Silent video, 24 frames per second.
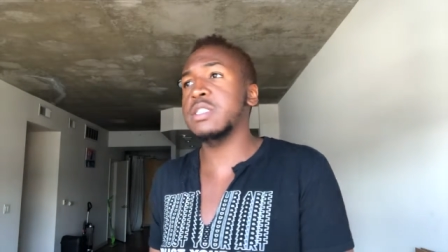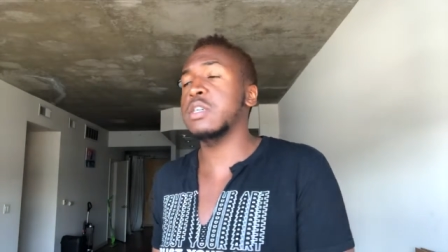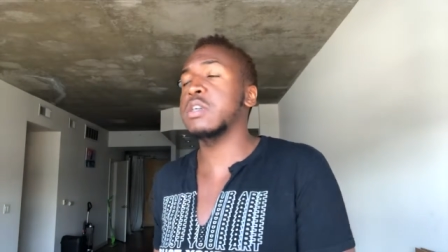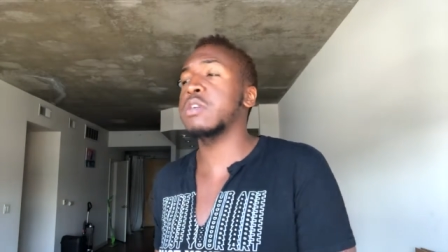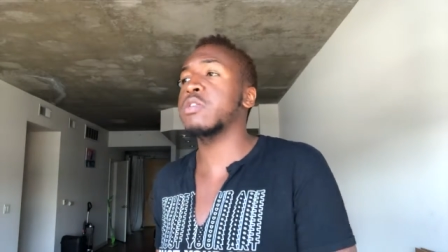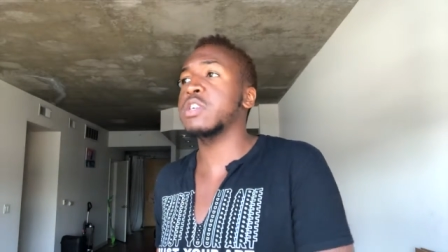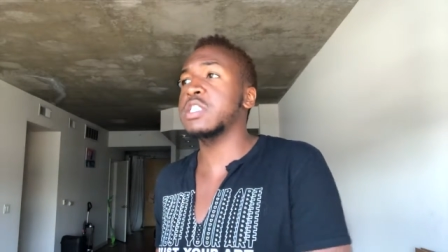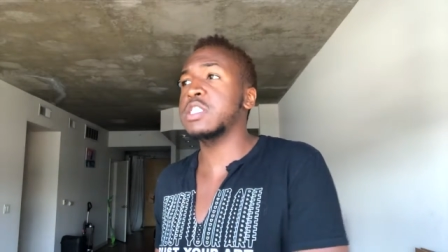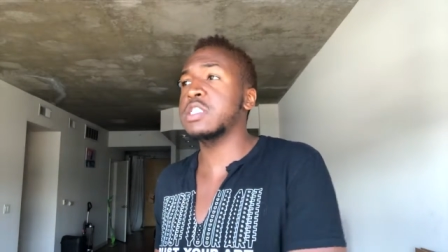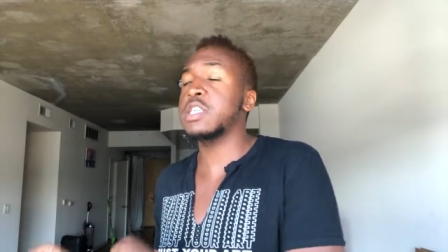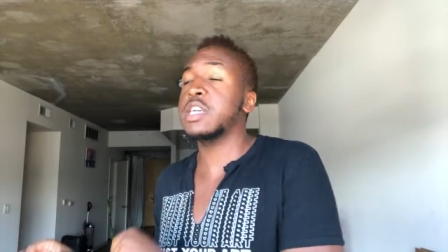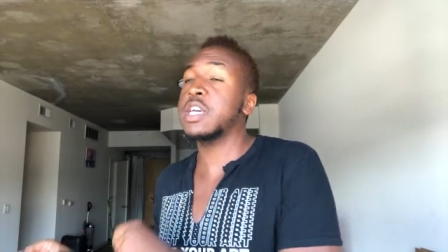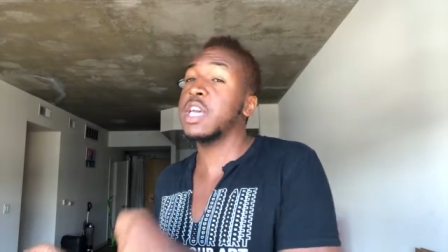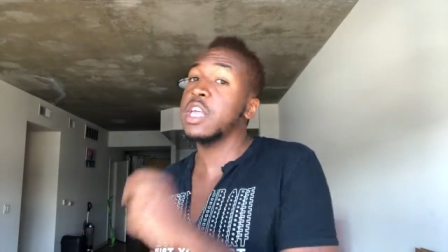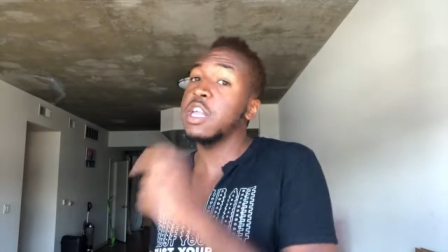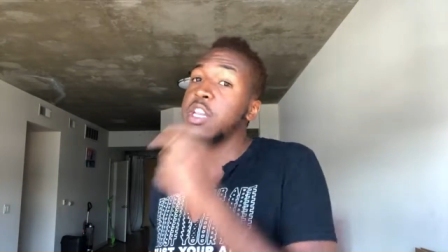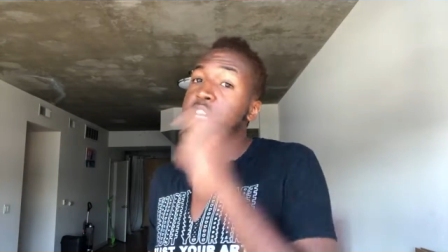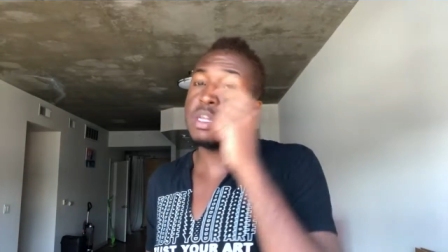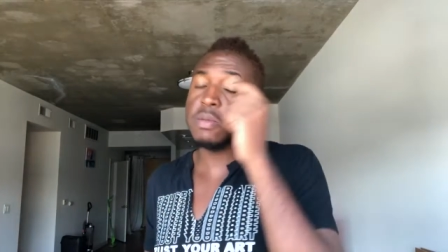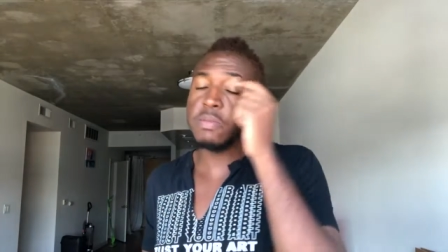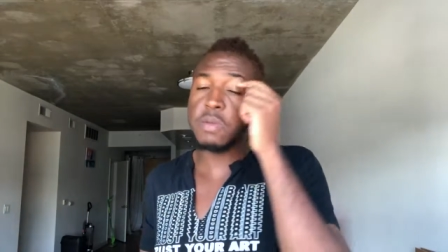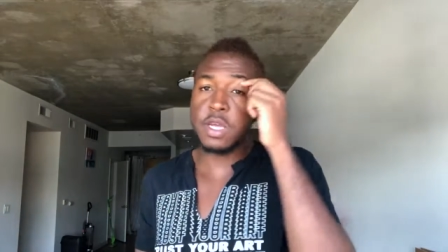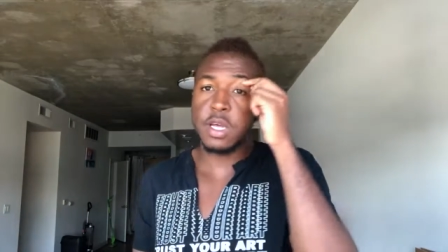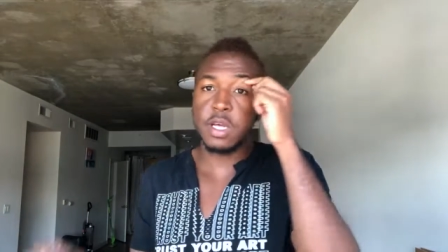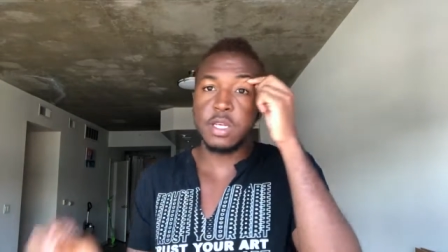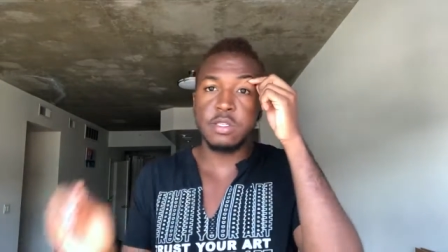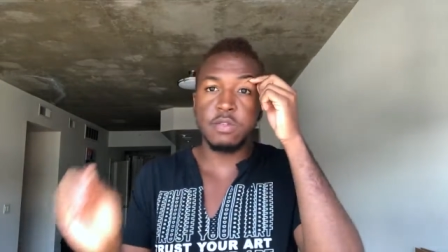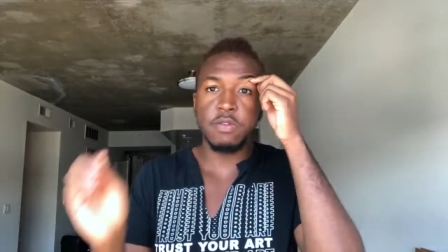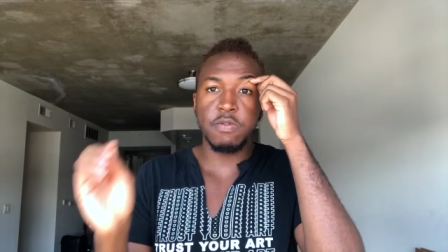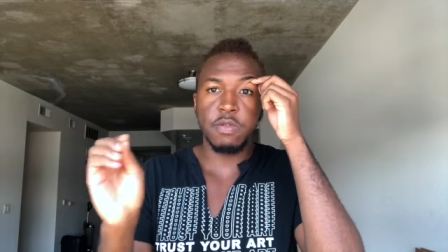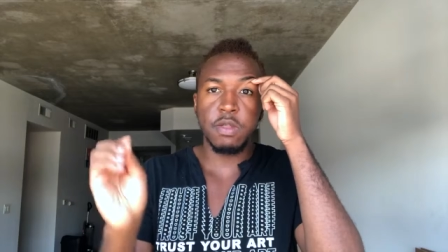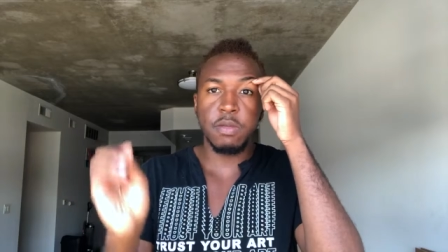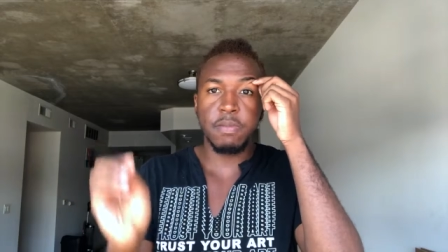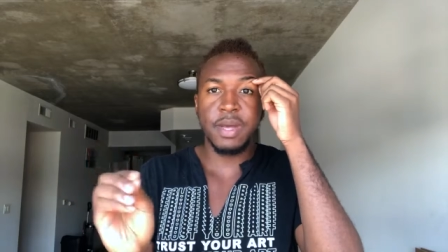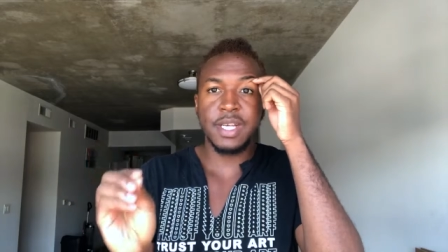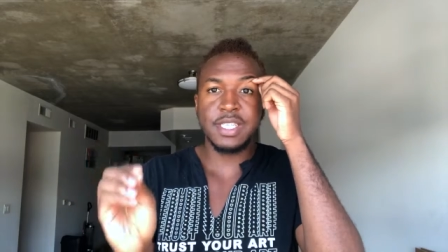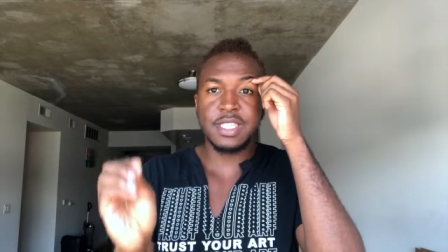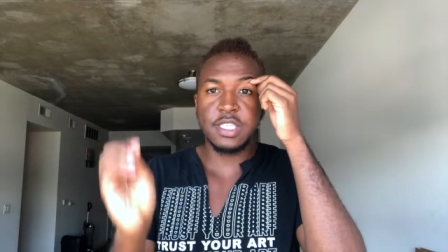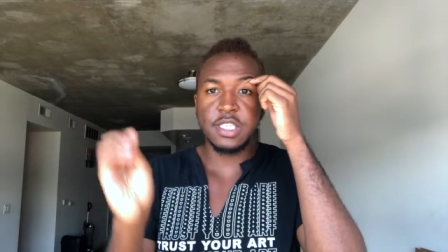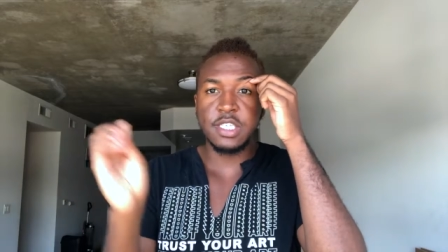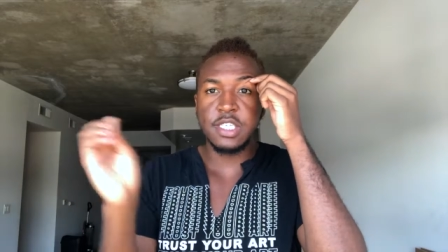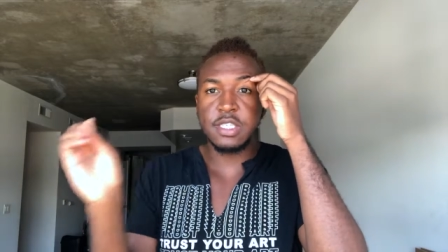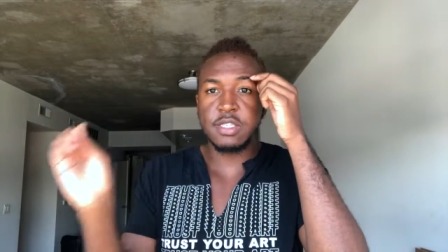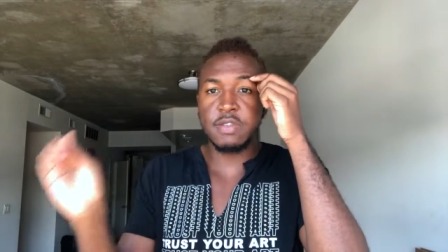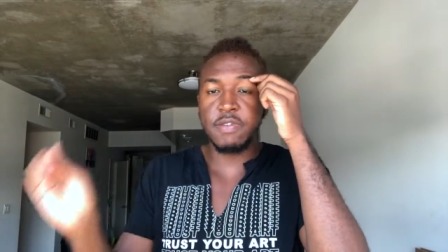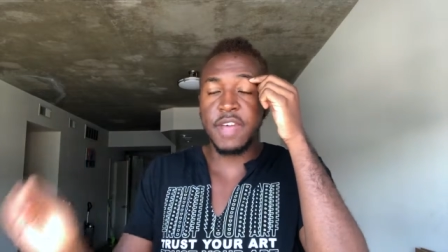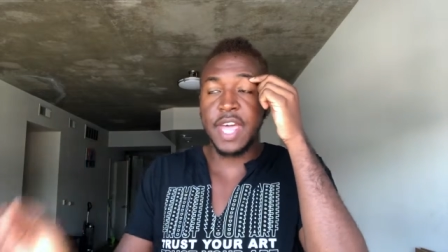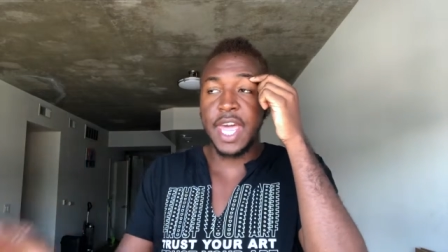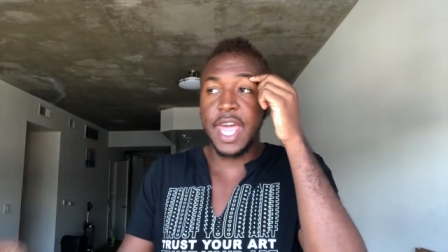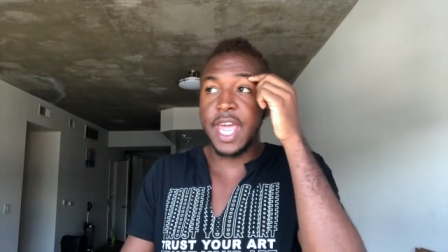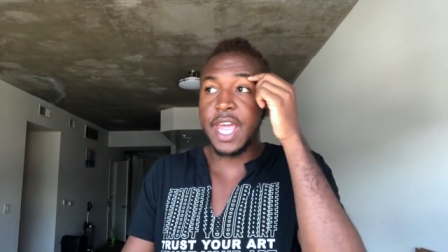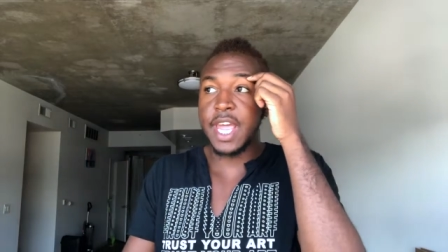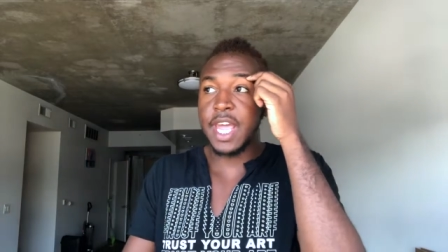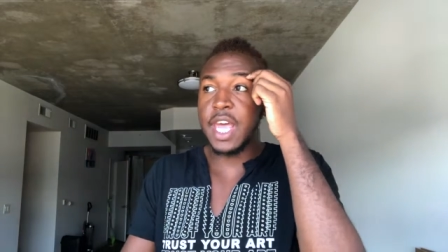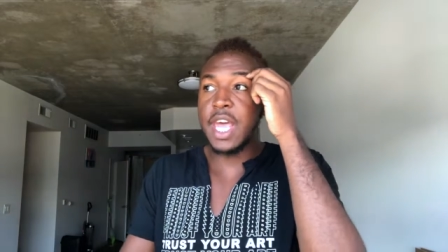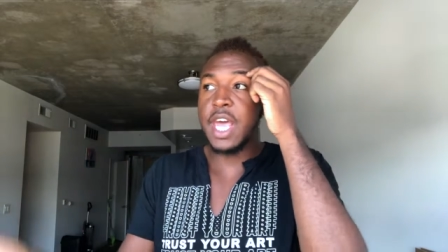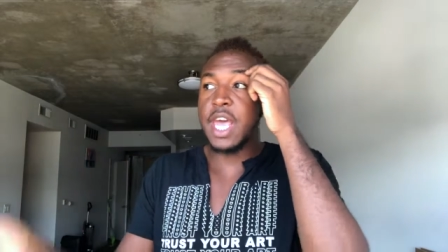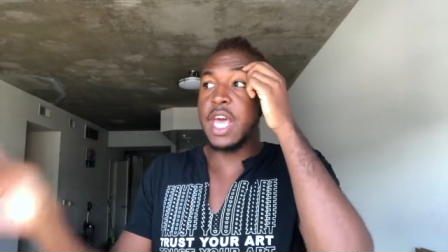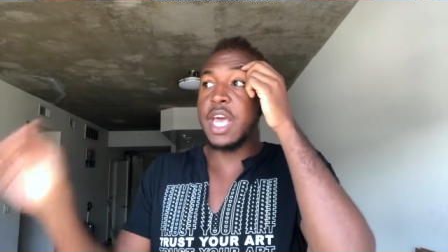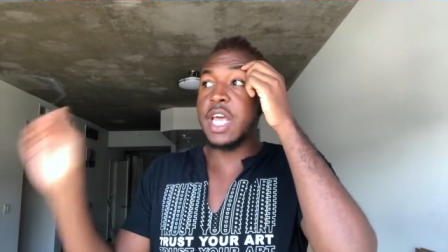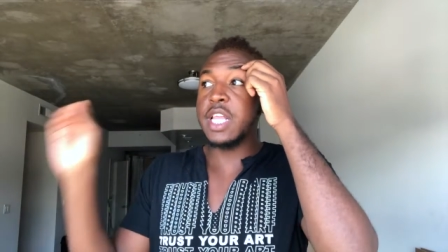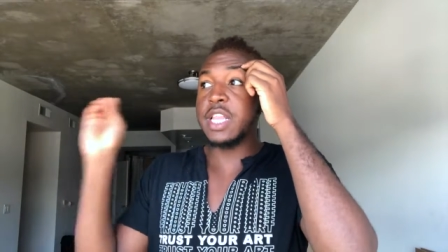to Christianity because of the messages of hate